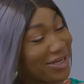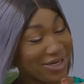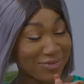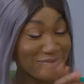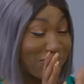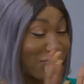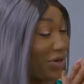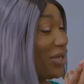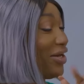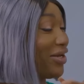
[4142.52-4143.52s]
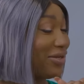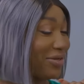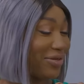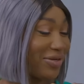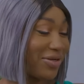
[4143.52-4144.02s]
And I'm praying
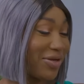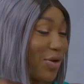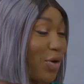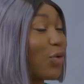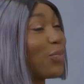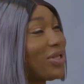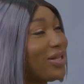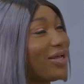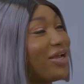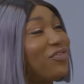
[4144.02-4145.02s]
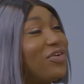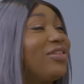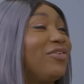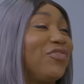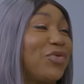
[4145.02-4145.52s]
and hoping that
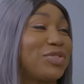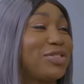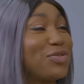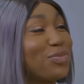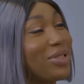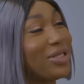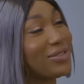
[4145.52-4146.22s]
everything falls into place.